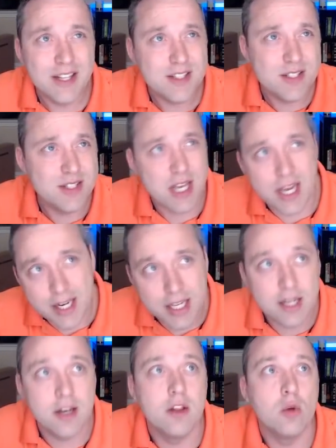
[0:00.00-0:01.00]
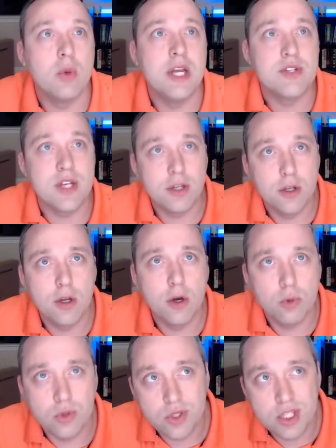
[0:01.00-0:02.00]
This is kind of getting into the weeds. I could
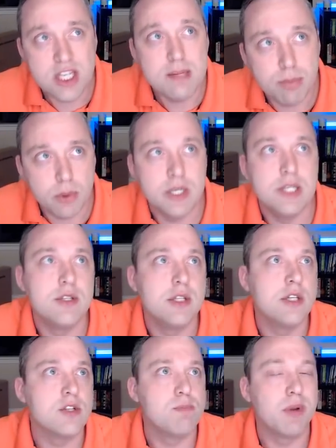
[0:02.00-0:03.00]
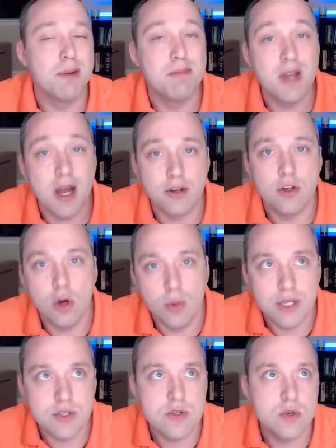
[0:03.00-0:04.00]
go deeper into this, but I'm not
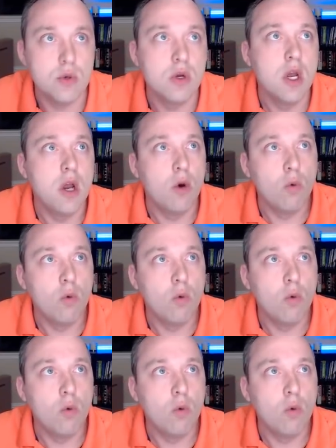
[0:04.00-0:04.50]
going to.